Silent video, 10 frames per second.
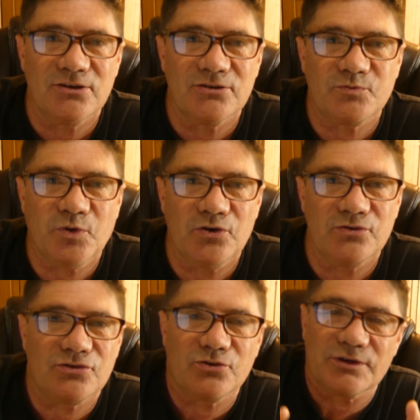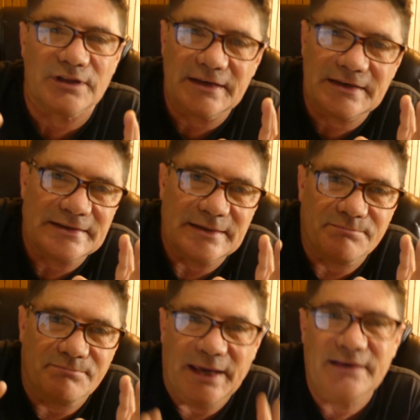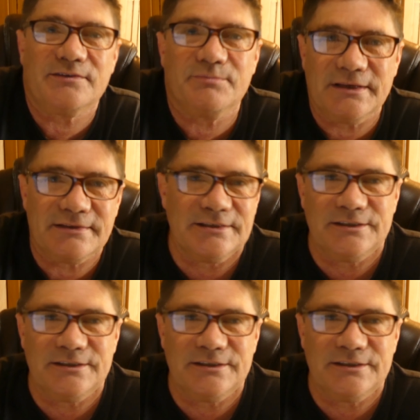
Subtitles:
those posts, they were like in the basement, the